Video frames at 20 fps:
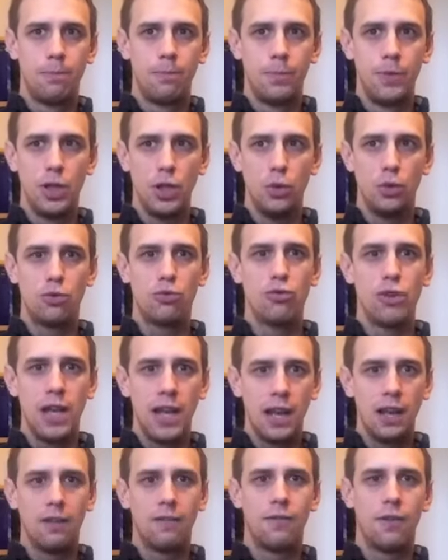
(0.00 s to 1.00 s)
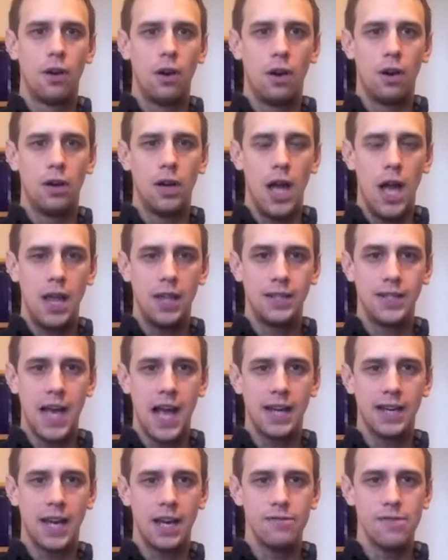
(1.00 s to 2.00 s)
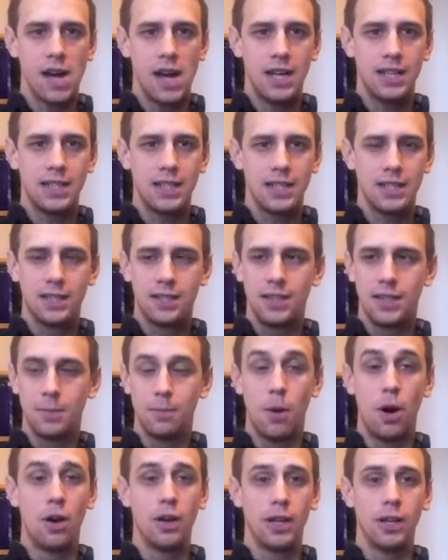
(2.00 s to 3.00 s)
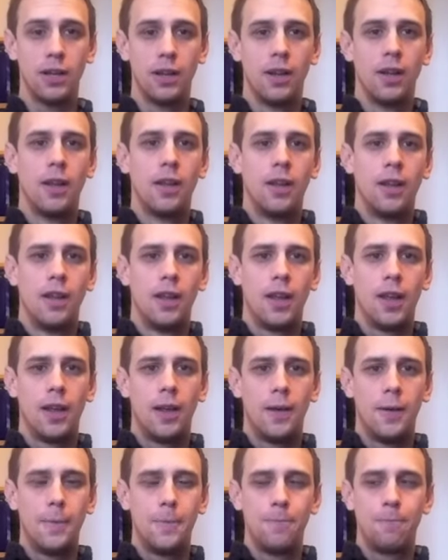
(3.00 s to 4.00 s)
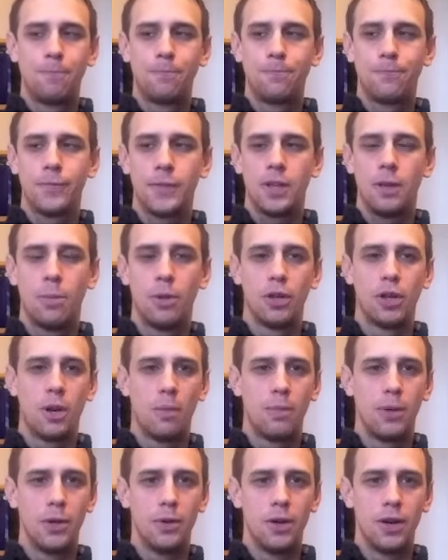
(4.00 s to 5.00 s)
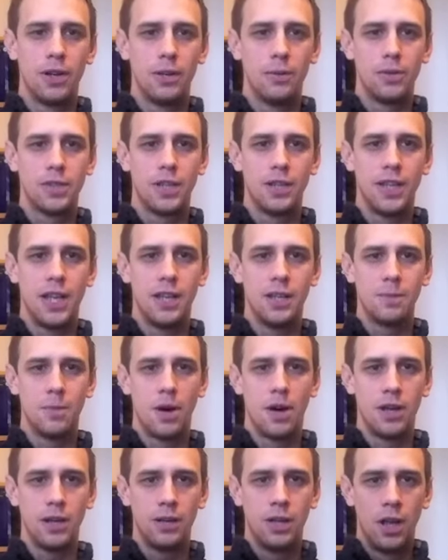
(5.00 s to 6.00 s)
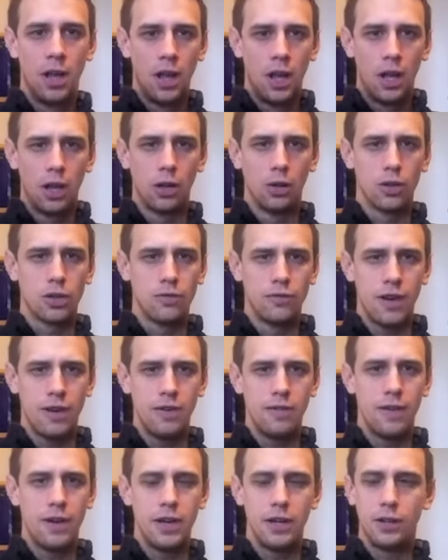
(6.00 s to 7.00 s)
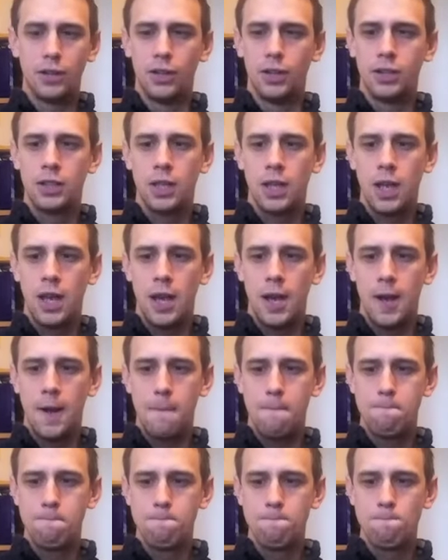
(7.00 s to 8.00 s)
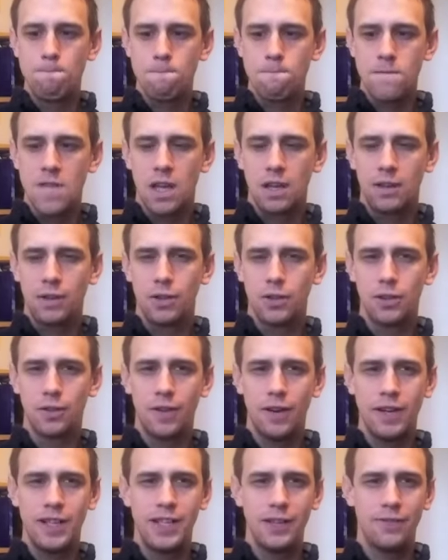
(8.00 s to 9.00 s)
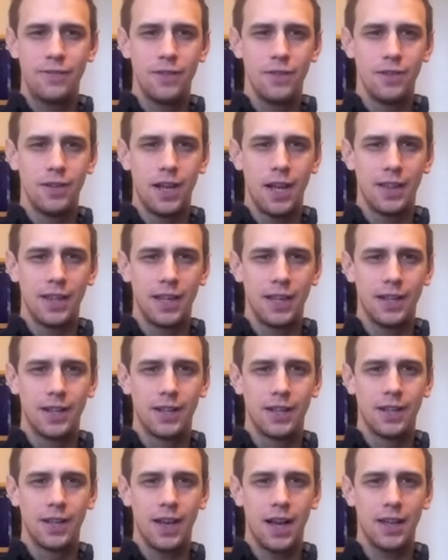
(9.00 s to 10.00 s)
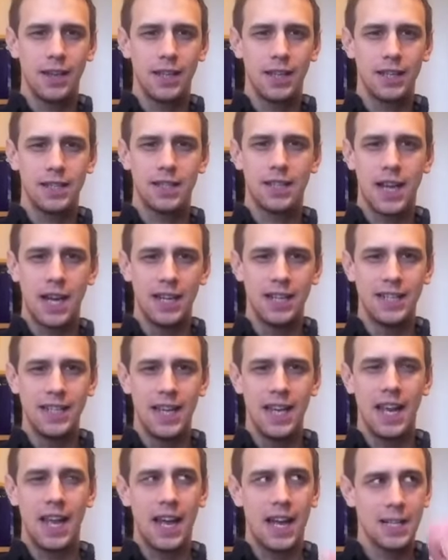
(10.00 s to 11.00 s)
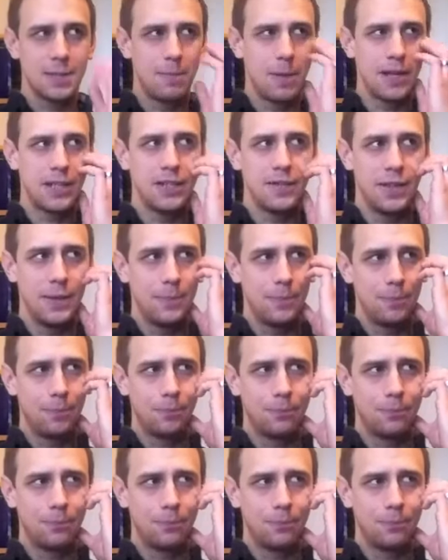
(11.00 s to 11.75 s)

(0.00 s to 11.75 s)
new trailer for The Dark Knight Rises this morning. I put the computer on, it was on there this morning. Looks very good. It does look very different, I think. I think it's the kind of daylight aspect of it